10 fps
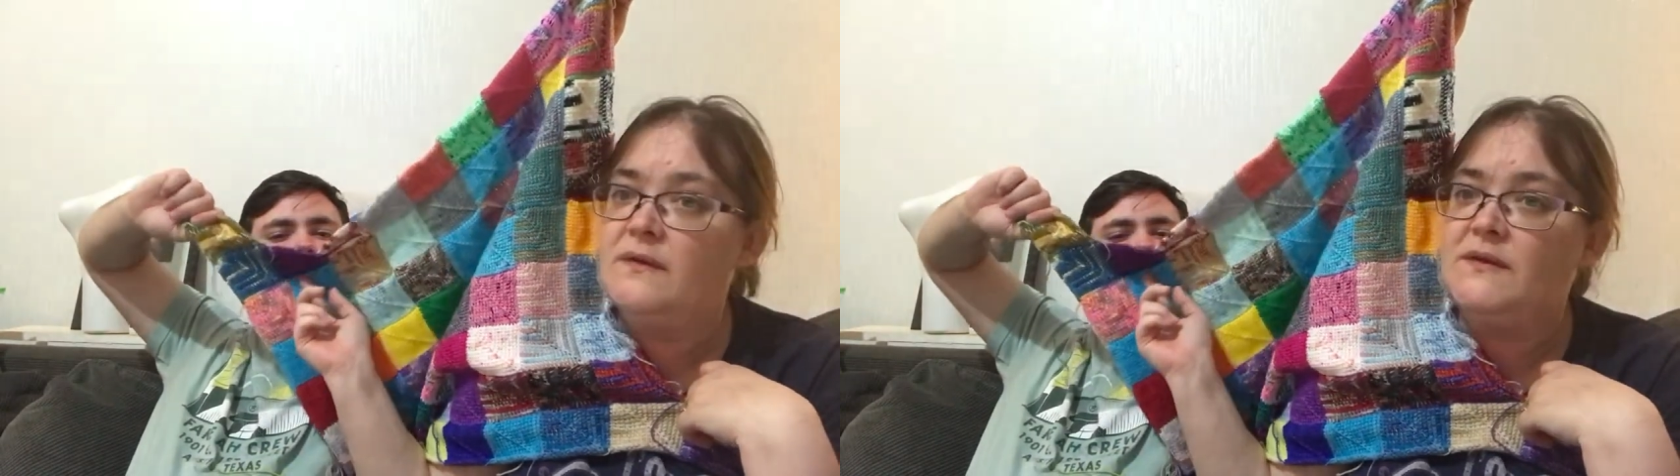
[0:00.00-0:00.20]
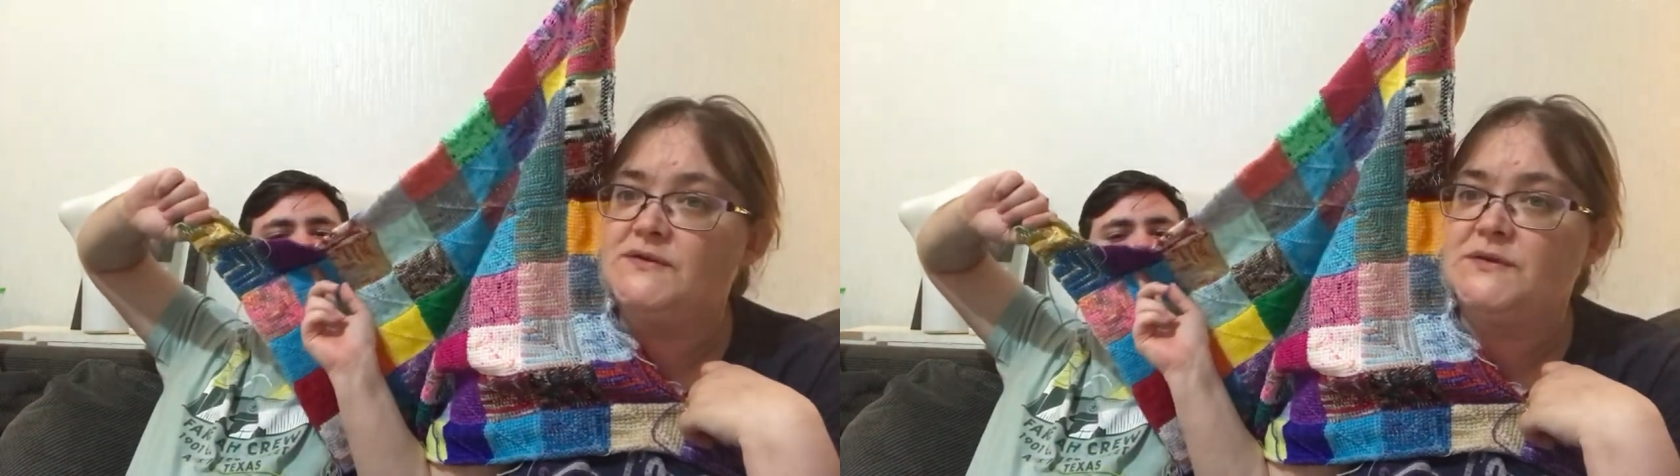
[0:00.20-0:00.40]

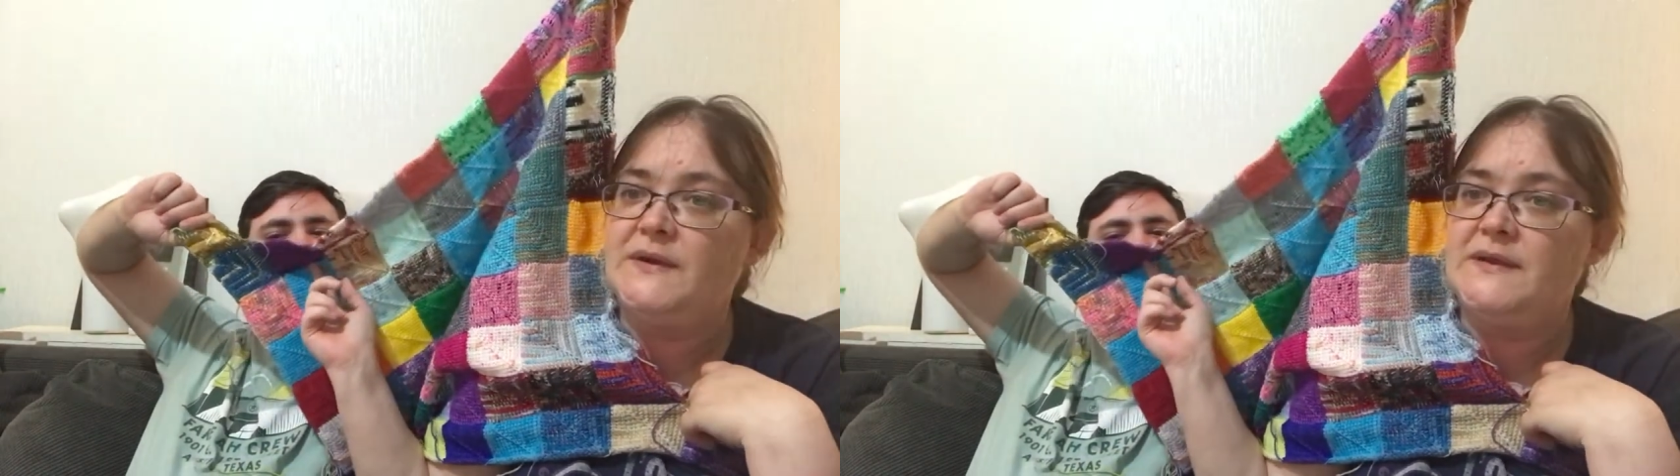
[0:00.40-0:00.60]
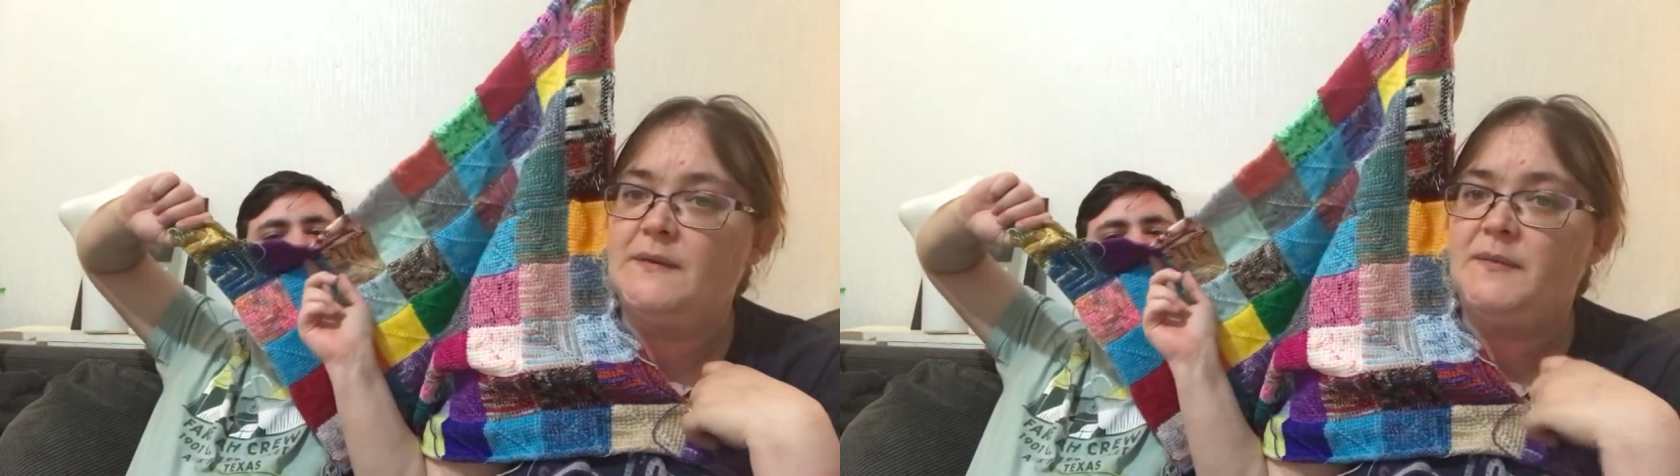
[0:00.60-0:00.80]
there's
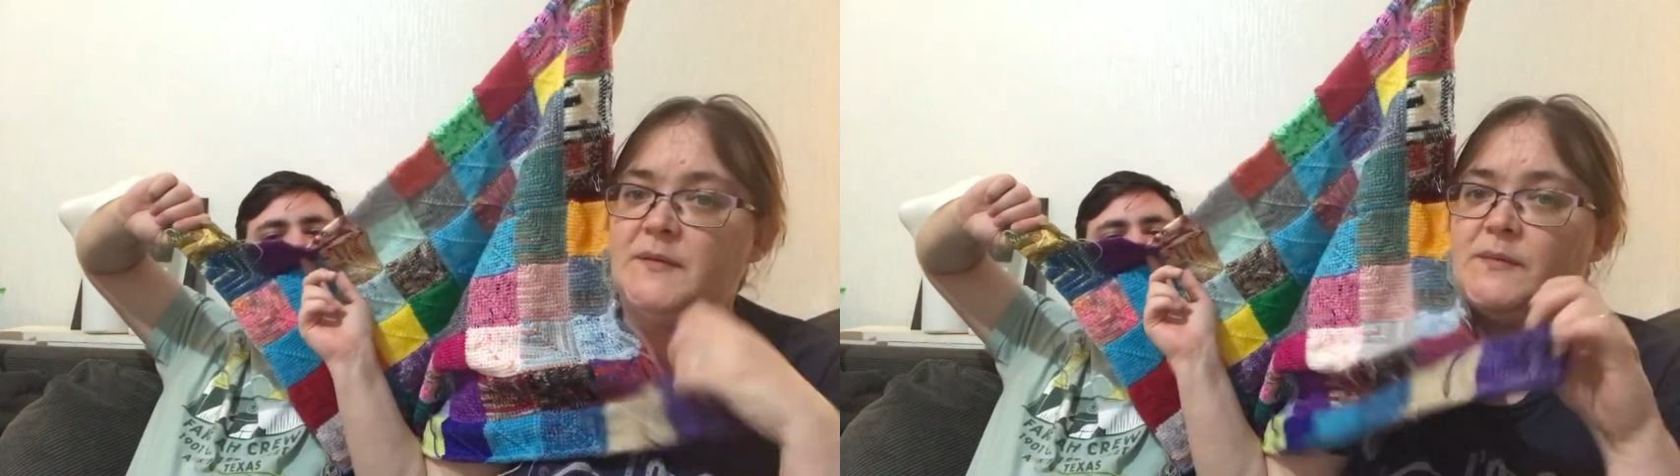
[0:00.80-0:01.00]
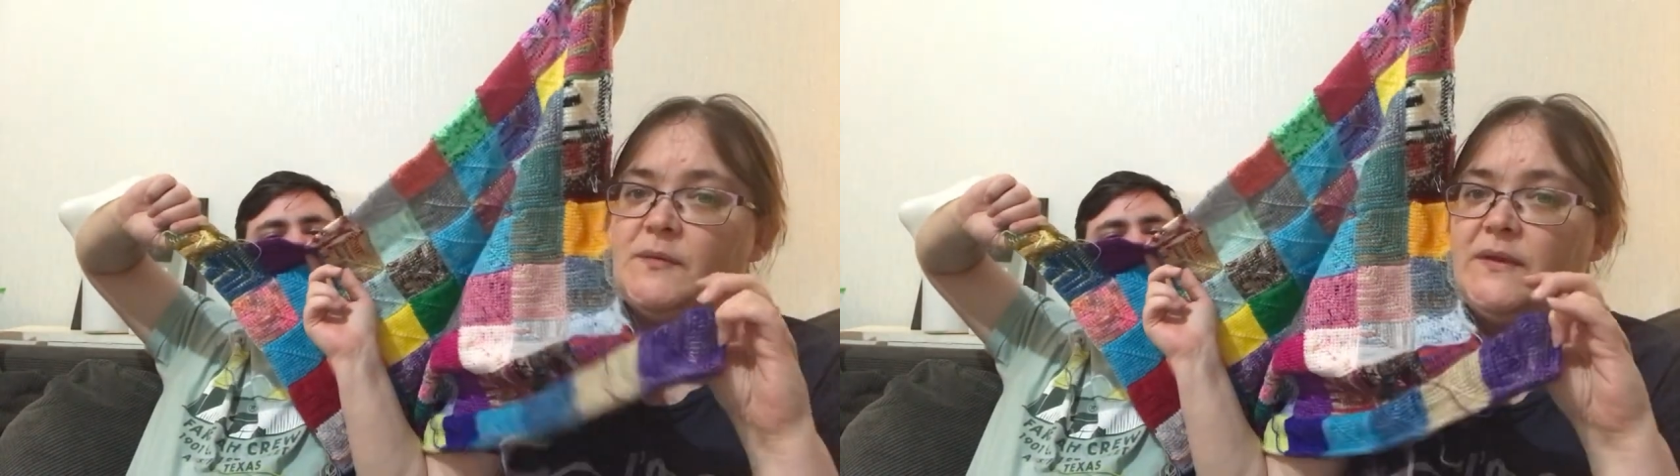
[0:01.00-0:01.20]
already a
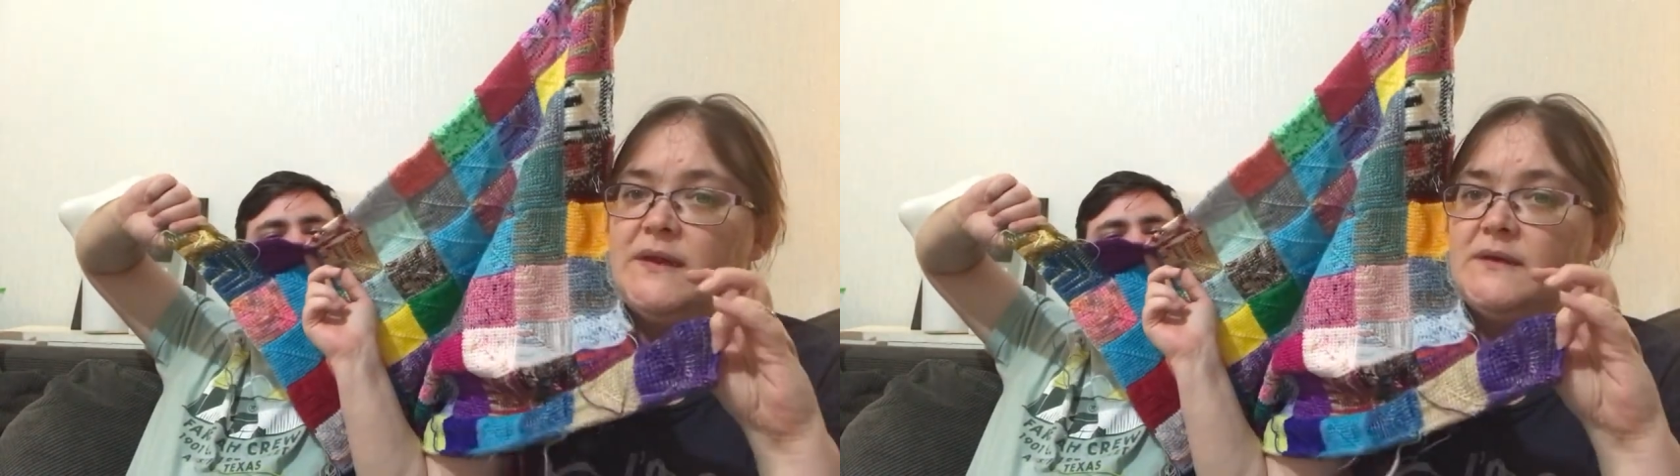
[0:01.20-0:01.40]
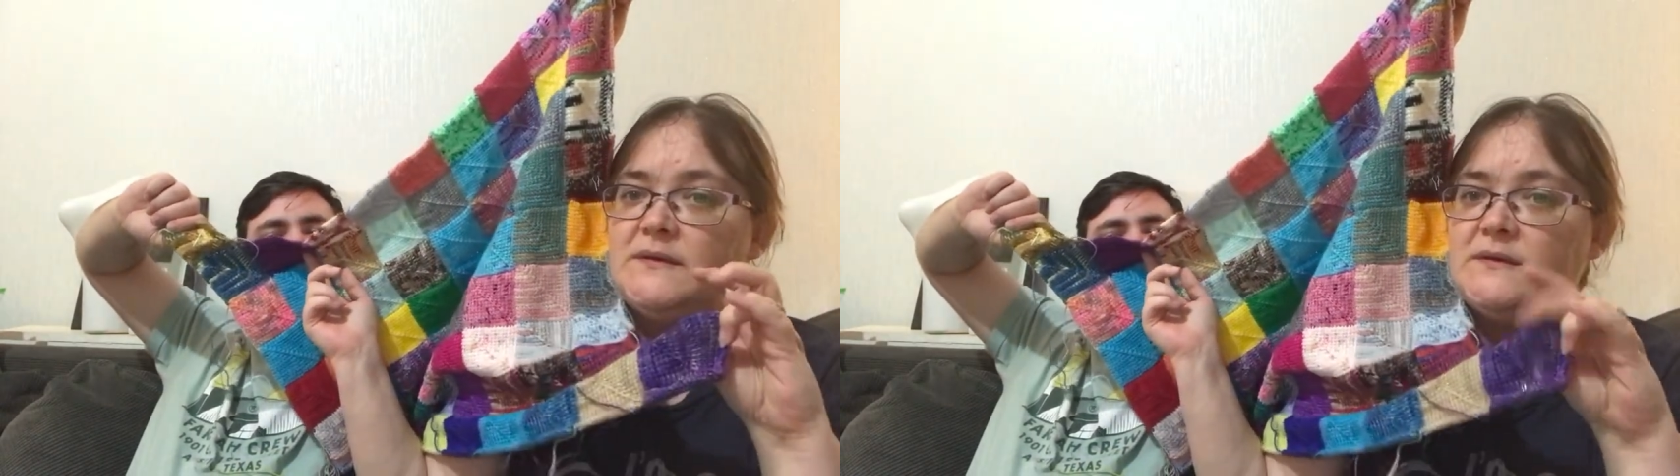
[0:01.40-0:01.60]
purple
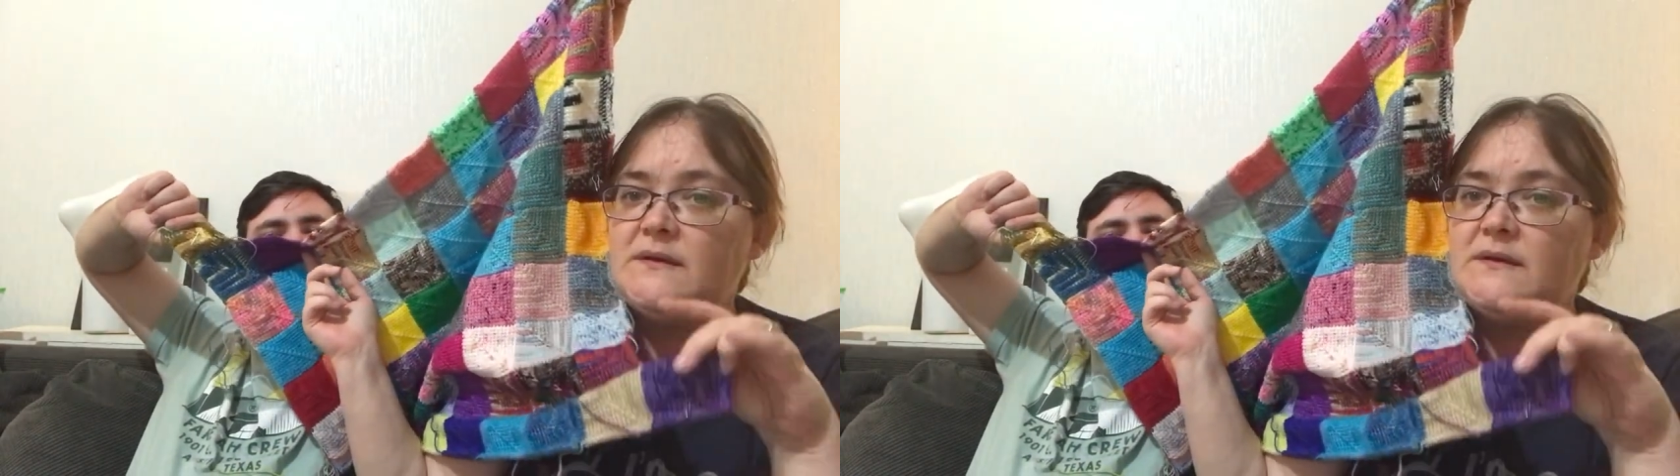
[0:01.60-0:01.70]
there